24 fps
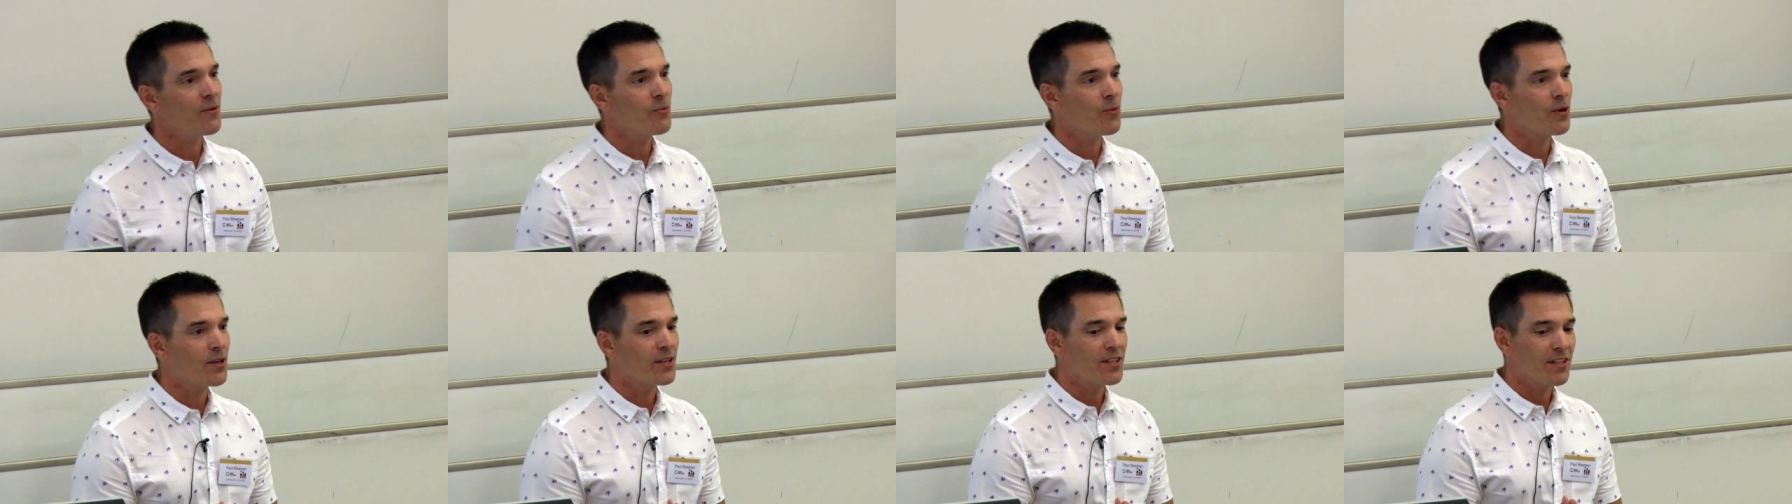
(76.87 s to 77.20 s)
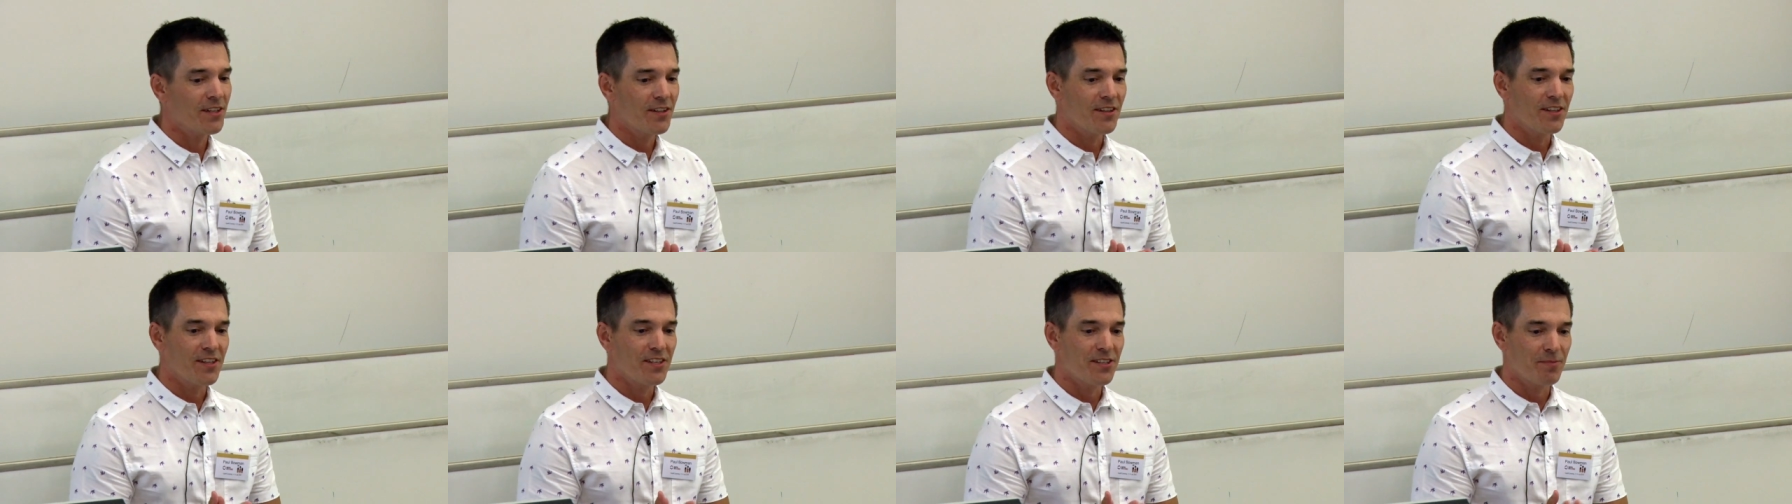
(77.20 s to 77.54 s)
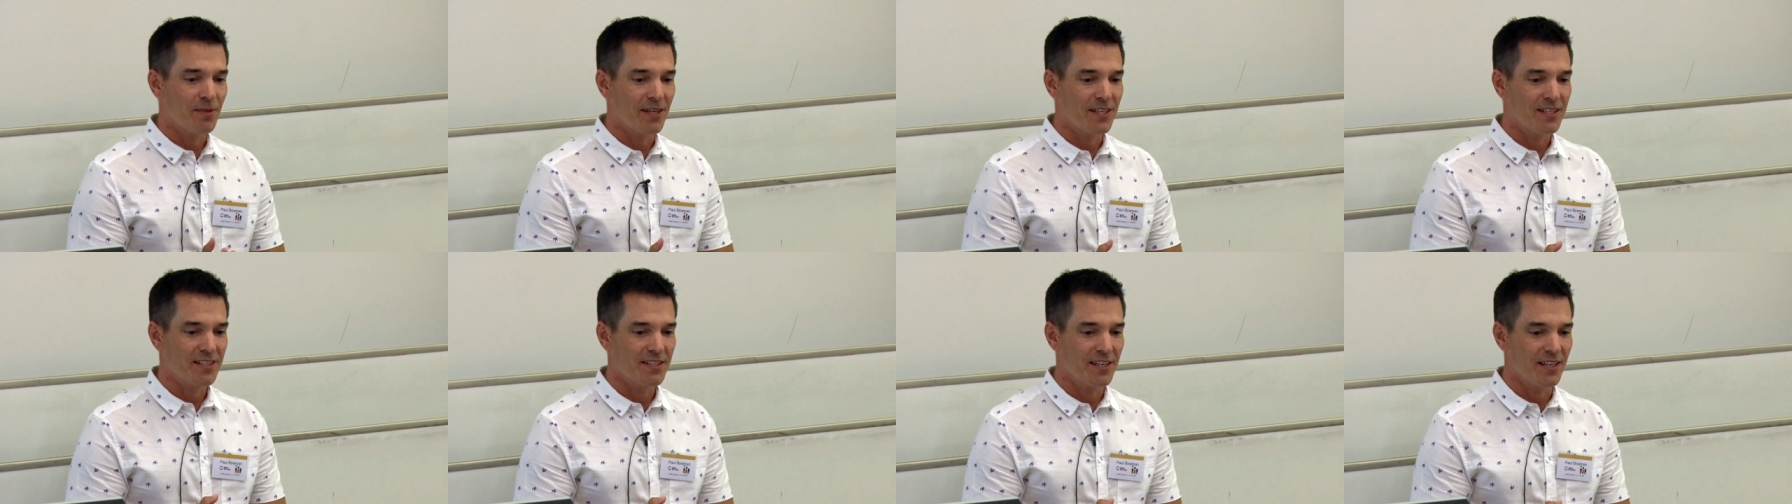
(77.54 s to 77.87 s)
wondered this
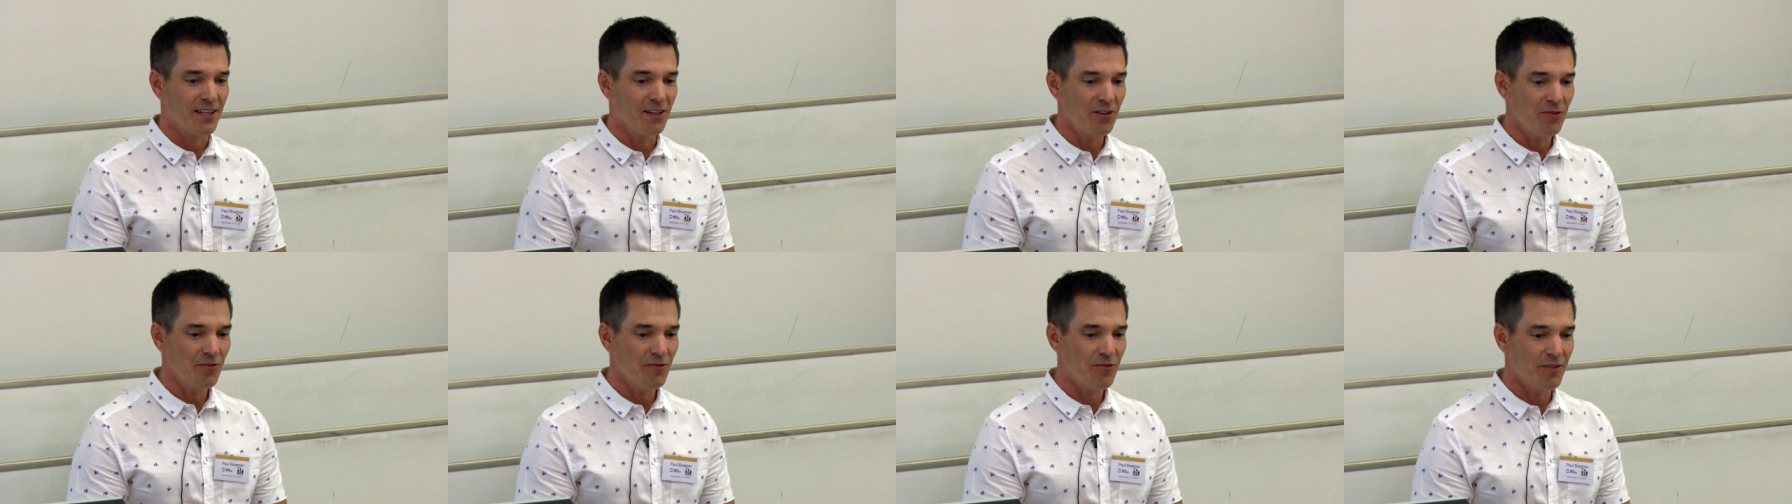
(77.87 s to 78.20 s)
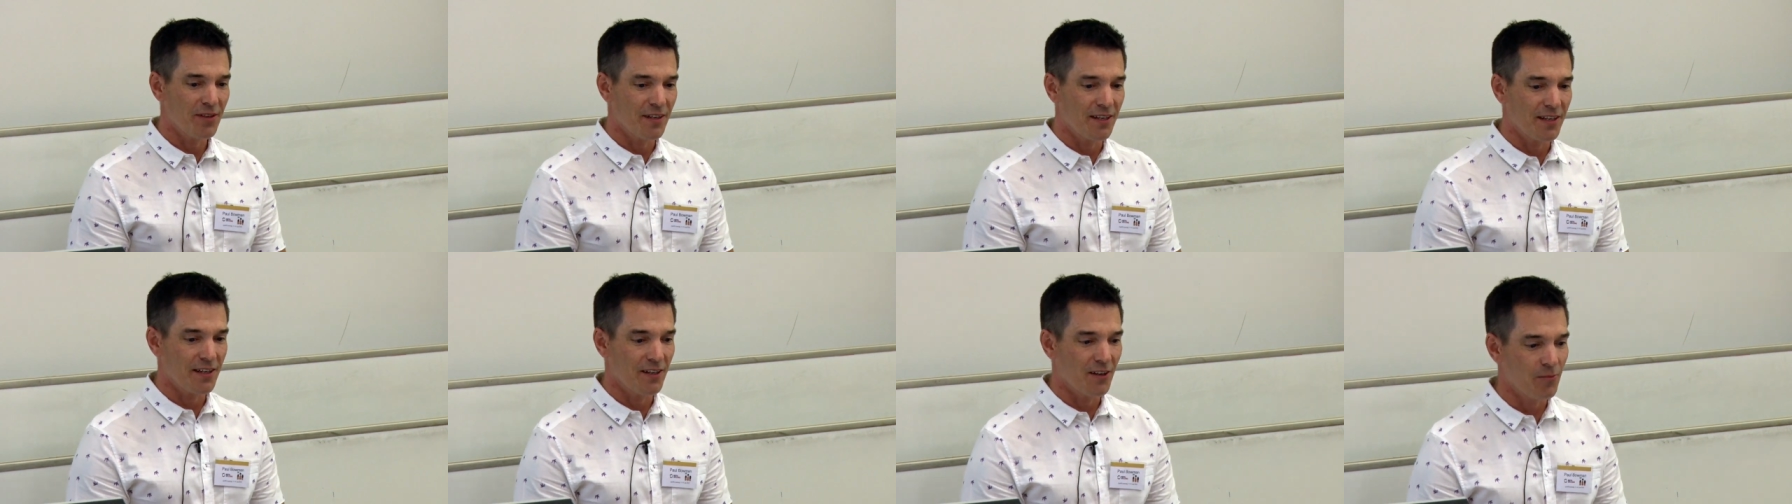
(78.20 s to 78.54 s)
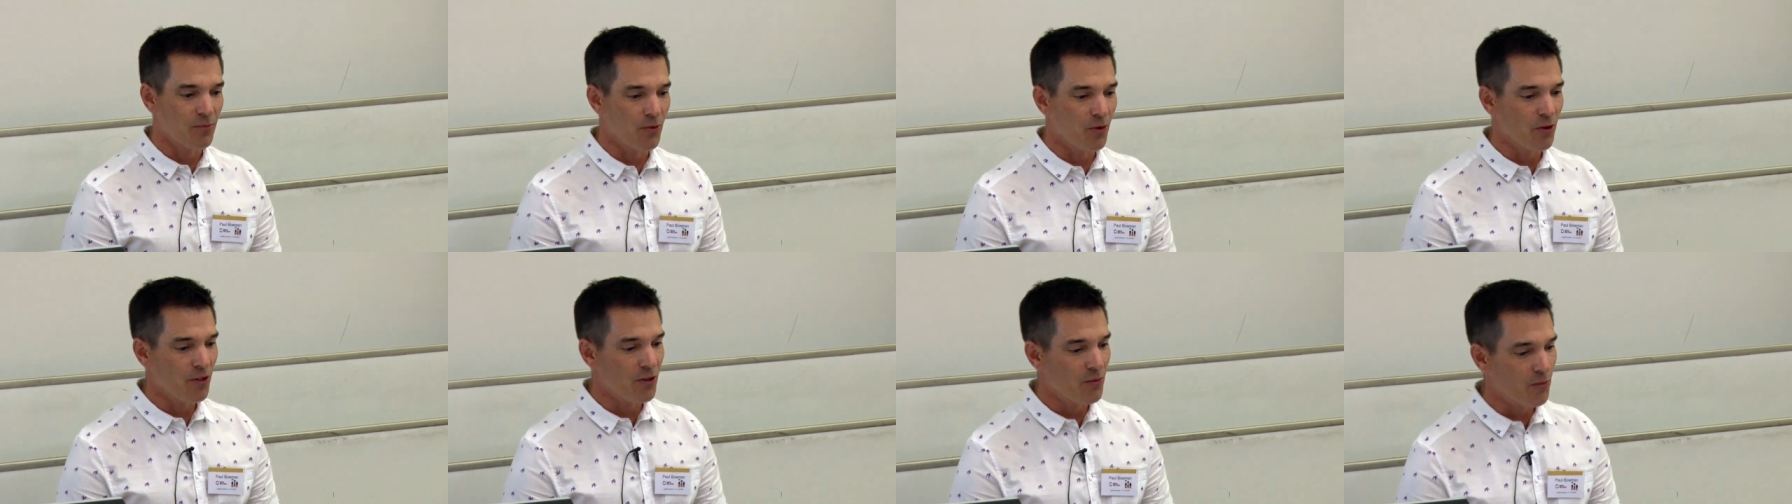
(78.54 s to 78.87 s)
myself uh,
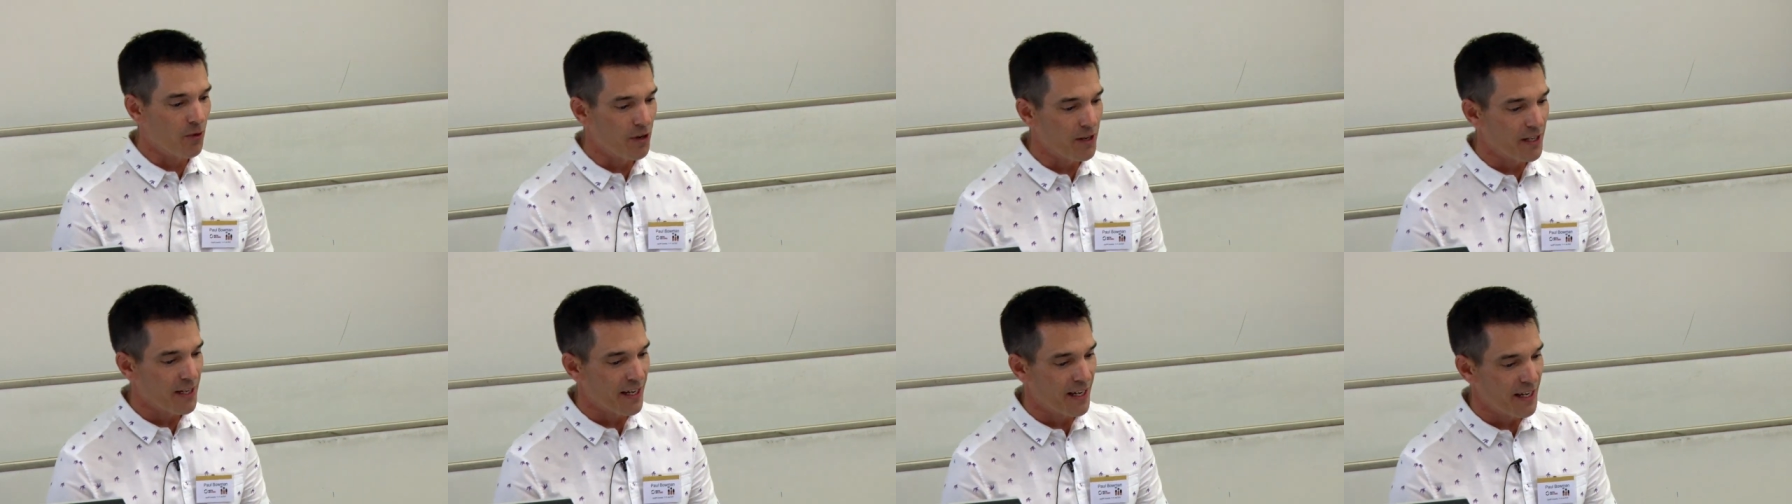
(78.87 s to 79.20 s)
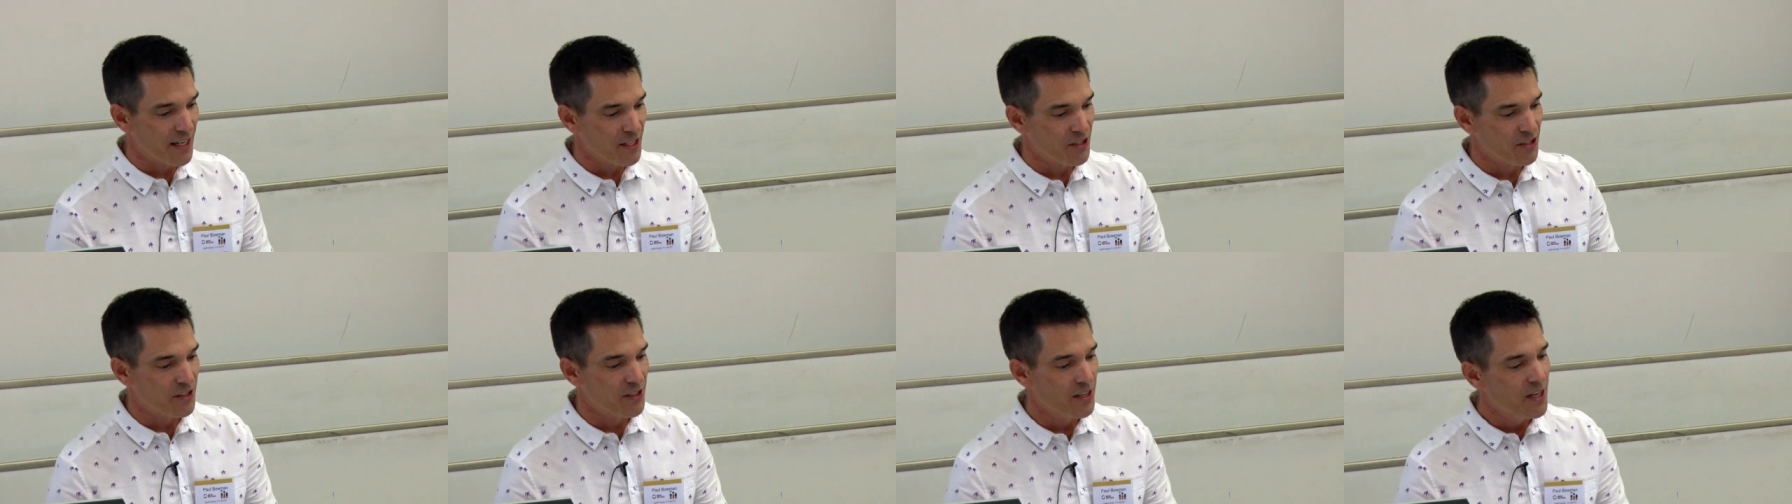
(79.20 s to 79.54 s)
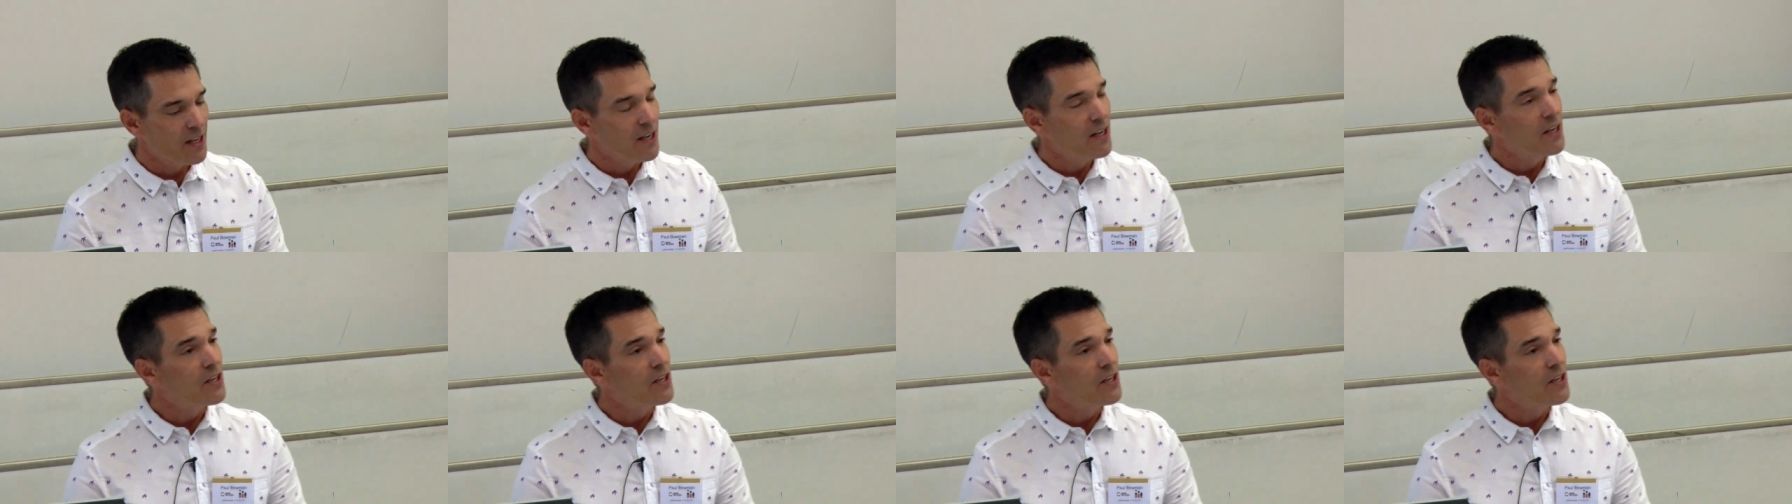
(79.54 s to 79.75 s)
on more than one occasion.